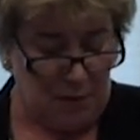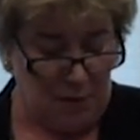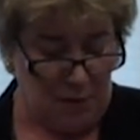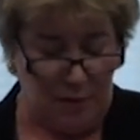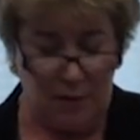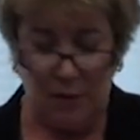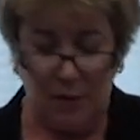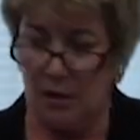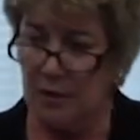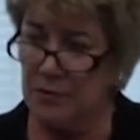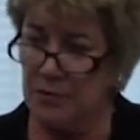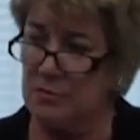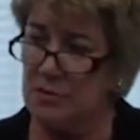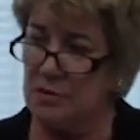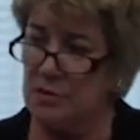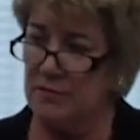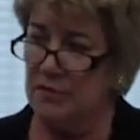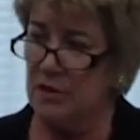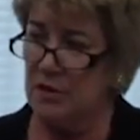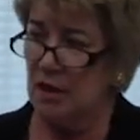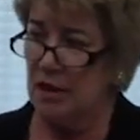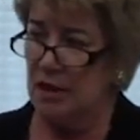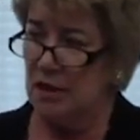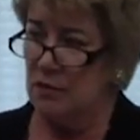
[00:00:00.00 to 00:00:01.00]
The authors of
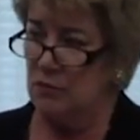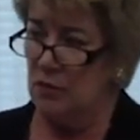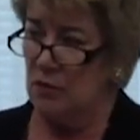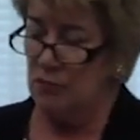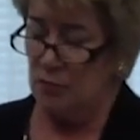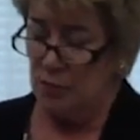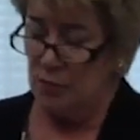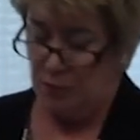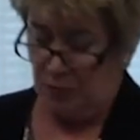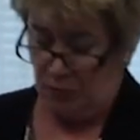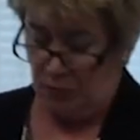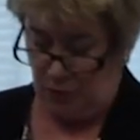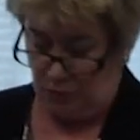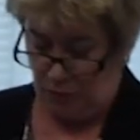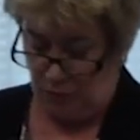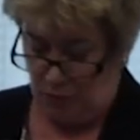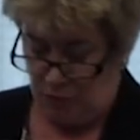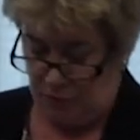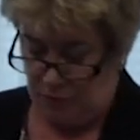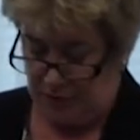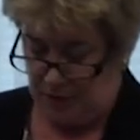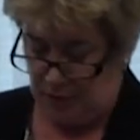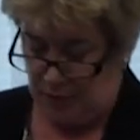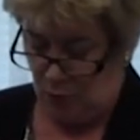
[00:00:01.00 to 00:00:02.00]
the IOM report
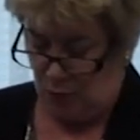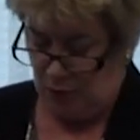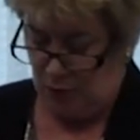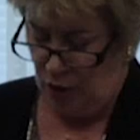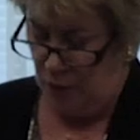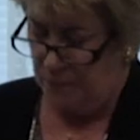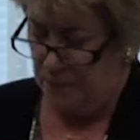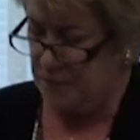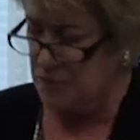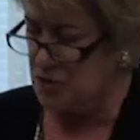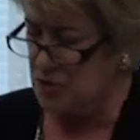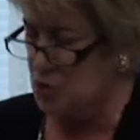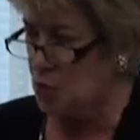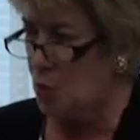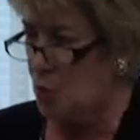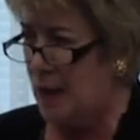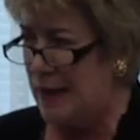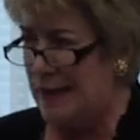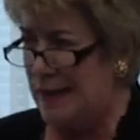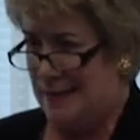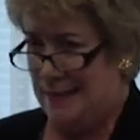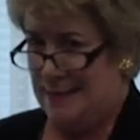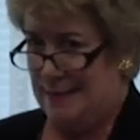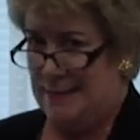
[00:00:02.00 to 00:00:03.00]
wrote that we are
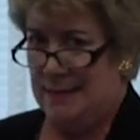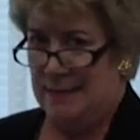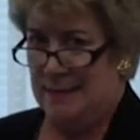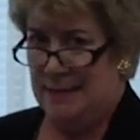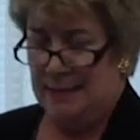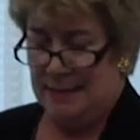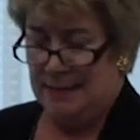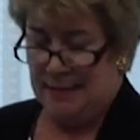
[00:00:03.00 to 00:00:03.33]
persuaded